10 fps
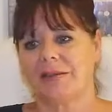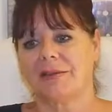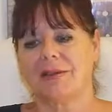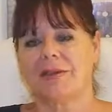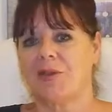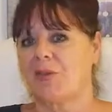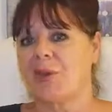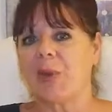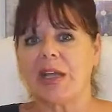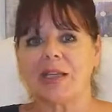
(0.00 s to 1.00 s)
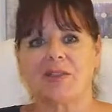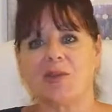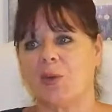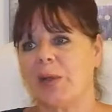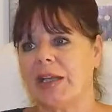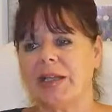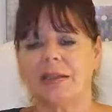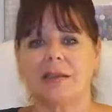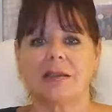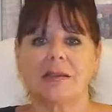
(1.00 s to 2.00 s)
3 weeks, 4
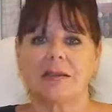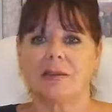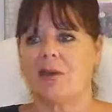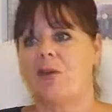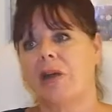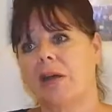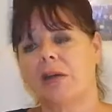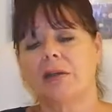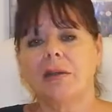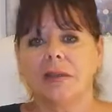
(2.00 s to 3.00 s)
weeks, longer,